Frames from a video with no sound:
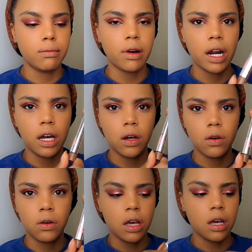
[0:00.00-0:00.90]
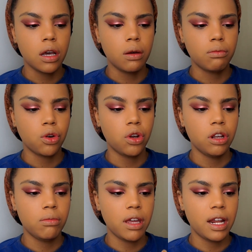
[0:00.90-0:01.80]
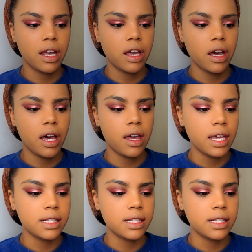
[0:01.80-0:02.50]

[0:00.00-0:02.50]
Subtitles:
Brow cream that I got.